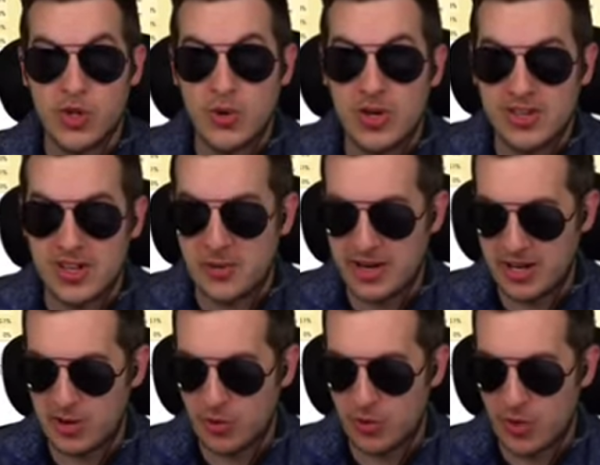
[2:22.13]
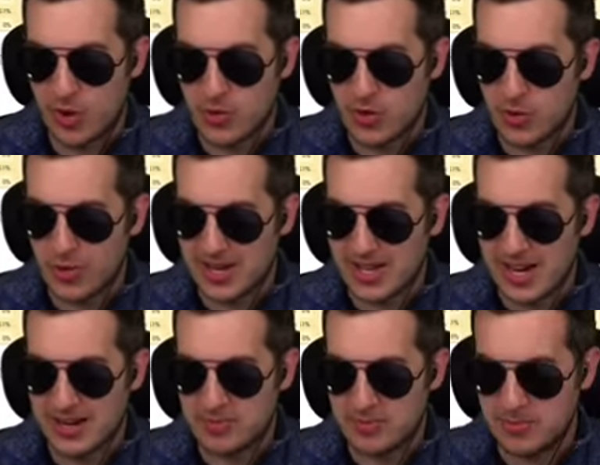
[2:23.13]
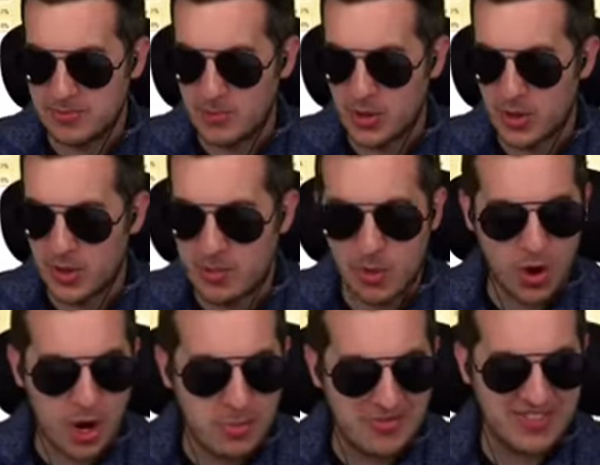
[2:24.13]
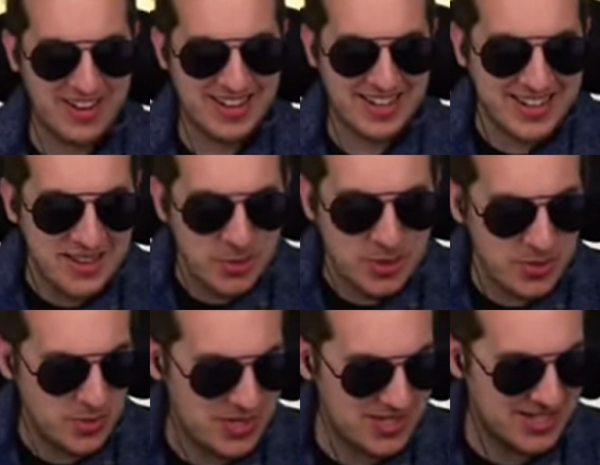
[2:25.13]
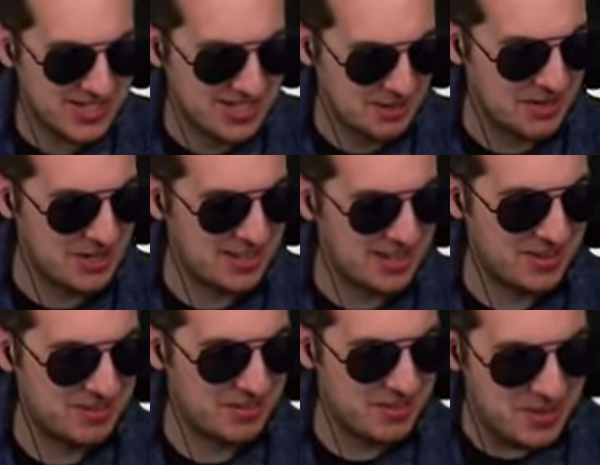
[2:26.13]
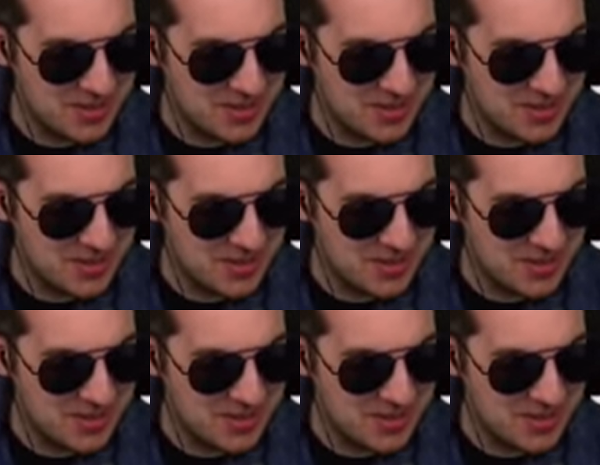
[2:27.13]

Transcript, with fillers: Were you clearing your throat? You really gotta put a little more umph in it. What what does it sound like again?